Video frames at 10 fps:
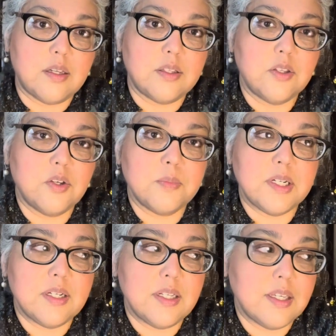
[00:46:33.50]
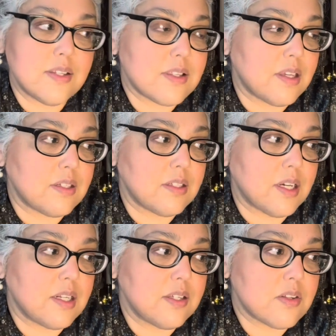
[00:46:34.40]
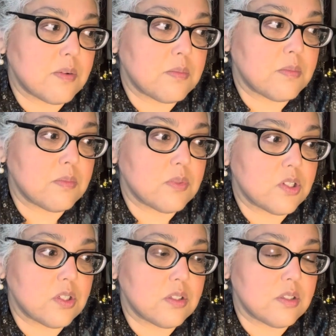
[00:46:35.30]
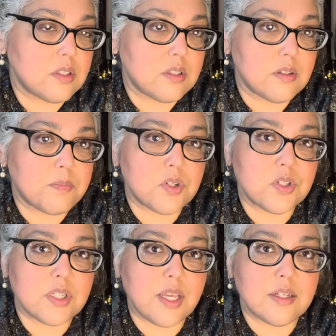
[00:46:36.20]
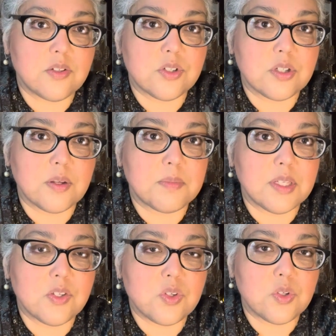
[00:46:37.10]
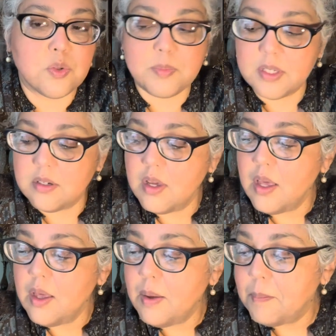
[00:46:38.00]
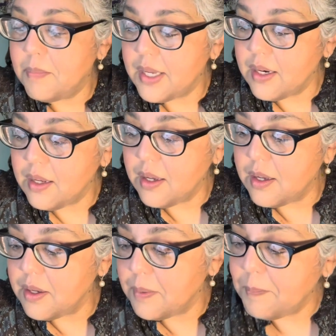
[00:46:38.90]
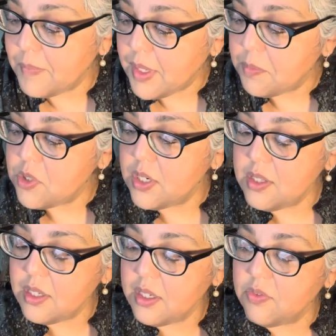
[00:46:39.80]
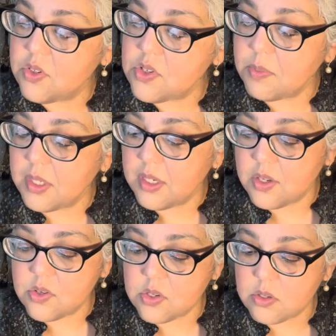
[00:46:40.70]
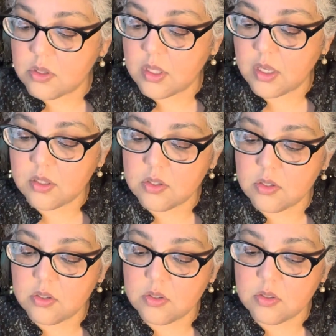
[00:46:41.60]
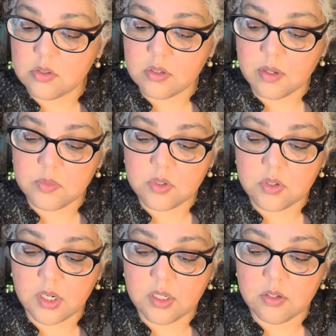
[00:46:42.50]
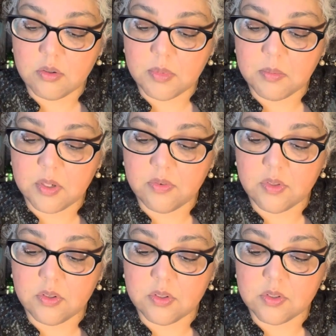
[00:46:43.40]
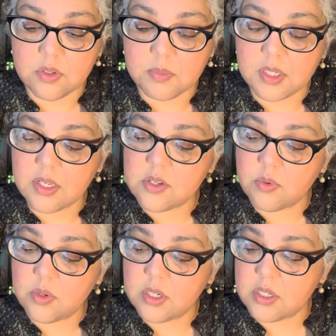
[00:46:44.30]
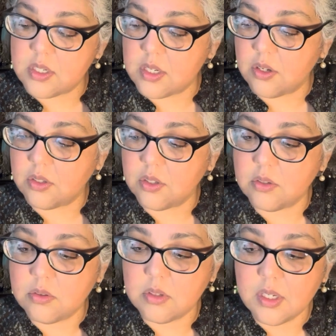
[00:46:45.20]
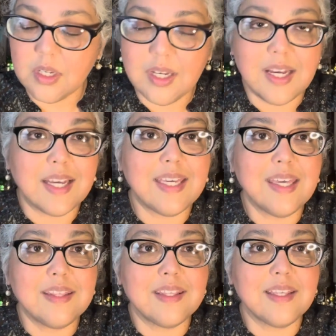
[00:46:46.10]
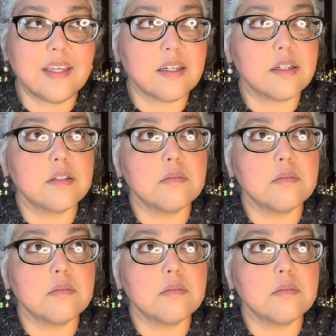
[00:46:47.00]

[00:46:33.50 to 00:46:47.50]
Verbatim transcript: the humidity is like 90 some percent or something stupid. But um, I'm trying to think if there's something else that I'm trying to remember if there was something else I wanted to tell you. I can't think.